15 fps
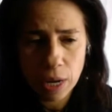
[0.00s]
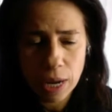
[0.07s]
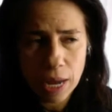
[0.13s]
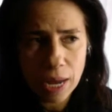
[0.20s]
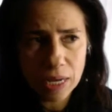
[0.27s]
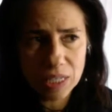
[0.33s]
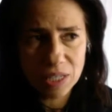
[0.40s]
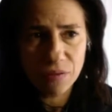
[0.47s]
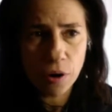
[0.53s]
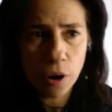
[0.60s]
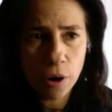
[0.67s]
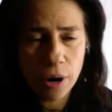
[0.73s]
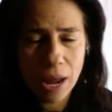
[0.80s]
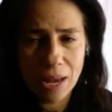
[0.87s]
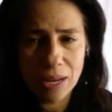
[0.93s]
as
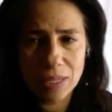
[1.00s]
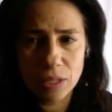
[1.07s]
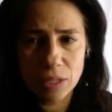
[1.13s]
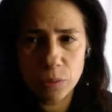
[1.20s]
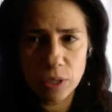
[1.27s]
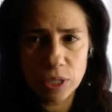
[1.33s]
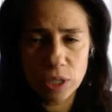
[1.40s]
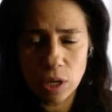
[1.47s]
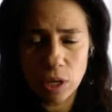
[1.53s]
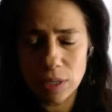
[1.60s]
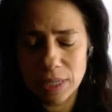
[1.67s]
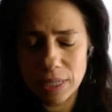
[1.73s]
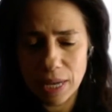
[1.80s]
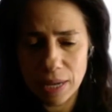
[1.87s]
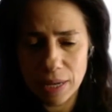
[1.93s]
far as the results
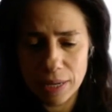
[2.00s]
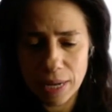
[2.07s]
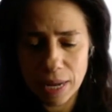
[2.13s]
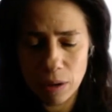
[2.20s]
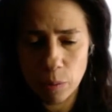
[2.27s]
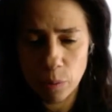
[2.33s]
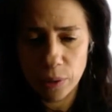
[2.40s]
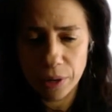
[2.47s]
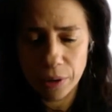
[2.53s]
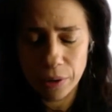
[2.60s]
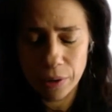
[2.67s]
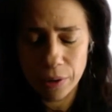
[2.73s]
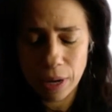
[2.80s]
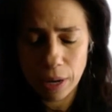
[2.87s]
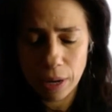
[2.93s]
that
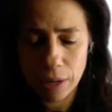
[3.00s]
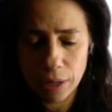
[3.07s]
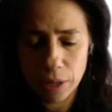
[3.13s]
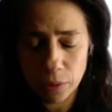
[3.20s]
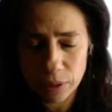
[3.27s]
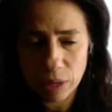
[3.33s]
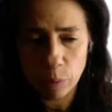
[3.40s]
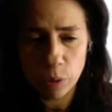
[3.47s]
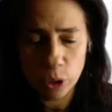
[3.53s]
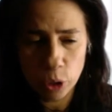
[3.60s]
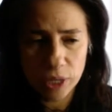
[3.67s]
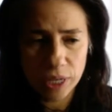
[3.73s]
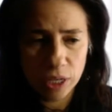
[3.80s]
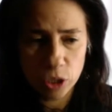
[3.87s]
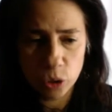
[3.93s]
we're
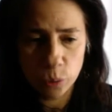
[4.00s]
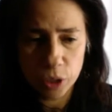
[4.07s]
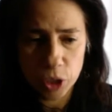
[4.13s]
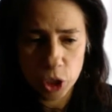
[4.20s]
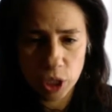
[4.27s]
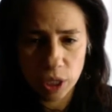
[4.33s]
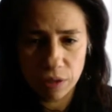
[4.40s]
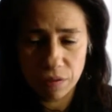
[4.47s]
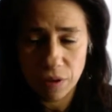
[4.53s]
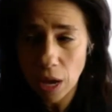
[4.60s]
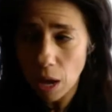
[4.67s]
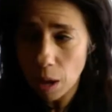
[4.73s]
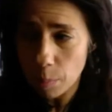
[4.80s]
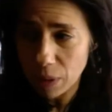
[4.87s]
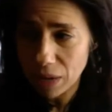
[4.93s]
looking to achieve.
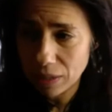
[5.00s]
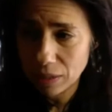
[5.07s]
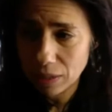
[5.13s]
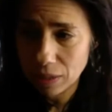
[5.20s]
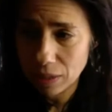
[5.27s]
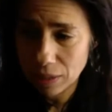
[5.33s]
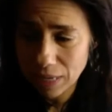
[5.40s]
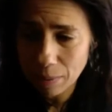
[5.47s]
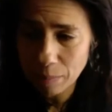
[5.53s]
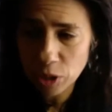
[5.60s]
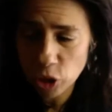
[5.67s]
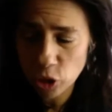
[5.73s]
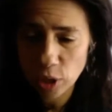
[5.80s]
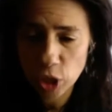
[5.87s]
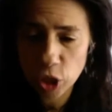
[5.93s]
But the
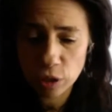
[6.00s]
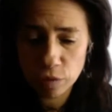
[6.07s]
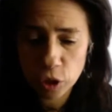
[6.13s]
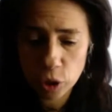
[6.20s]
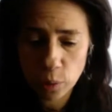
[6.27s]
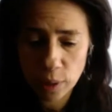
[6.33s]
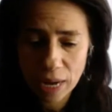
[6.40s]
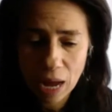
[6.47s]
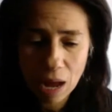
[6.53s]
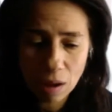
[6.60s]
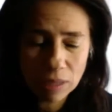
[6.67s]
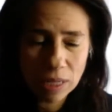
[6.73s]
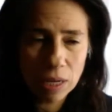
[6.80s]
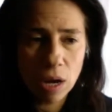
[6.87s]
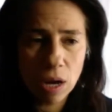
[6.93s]
demonstration of showing how
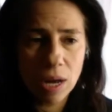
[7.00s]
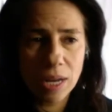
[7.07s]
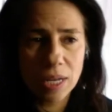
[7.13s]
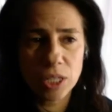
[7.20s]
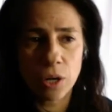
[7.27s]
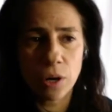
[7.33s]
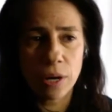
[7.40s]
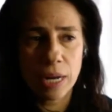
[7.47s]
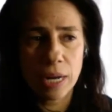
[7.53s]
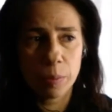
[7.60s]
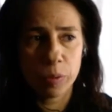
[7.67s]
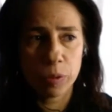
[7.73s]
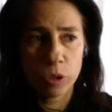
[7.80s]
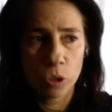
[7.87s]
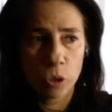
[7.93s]
the eyes are
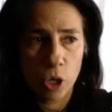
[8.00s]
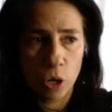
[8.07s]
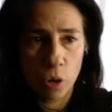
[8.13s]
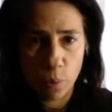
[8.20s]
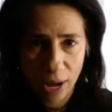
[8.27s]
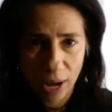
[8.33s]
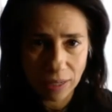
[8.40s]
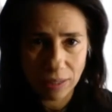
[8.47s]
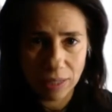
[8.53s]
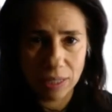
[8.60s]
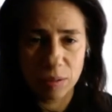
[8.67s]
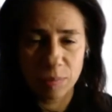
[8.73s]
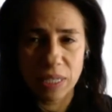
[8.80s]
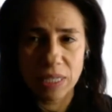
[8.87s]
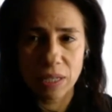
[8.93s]
able to correct this
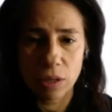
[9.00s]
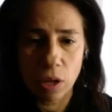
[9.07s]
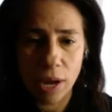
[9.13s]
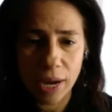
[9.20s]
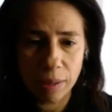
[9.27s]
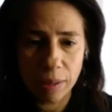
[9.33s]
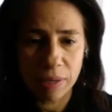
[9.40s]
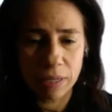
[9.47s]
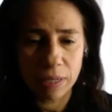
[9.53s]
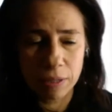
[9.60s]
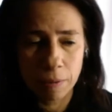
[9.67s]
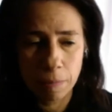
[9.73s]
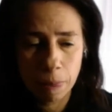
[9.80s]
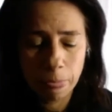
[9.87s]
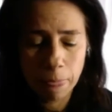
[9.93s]
misalignment
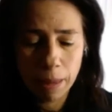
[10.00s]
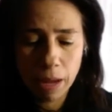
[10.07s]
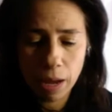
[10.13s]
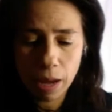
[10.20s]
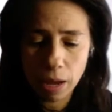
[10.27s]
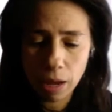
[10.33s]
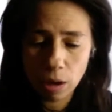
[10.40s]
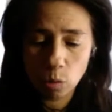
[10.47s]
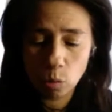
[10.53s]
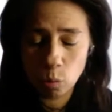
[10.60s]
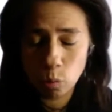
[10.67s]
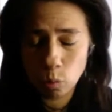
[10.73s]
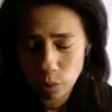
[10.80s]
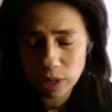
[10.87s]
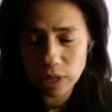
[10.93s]

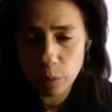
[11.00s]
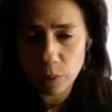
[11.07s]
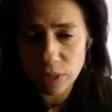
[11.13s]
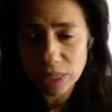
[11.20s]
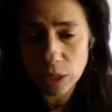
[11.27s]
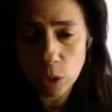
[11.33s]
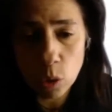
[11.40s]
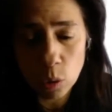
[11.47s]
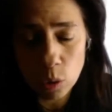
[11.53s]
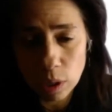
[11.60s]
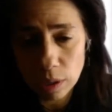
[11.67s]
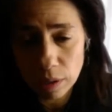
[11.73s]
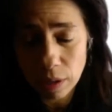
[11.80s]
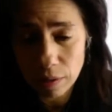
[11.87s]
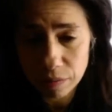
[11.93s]
really was the goal
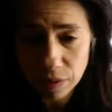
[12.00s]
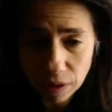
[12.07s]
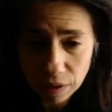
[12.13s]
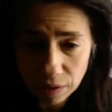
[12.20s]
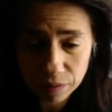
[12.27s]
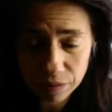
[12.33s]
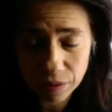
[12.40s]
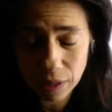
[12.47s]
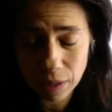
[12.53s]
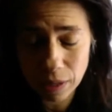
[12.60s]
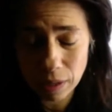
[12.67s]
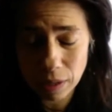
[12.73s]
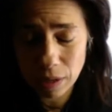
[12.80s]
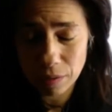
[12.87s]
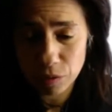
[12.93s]

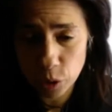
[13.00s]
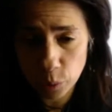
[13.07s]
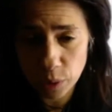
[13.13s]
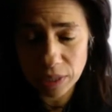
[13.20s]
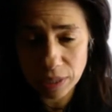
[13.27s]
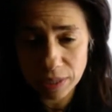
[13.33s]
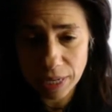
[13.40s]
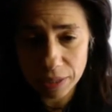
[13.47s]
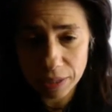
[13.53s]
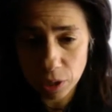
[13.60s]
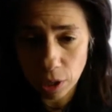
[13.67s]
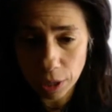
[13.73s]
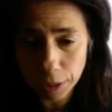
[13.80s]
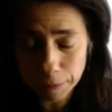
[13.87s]
of doing the TED Talk.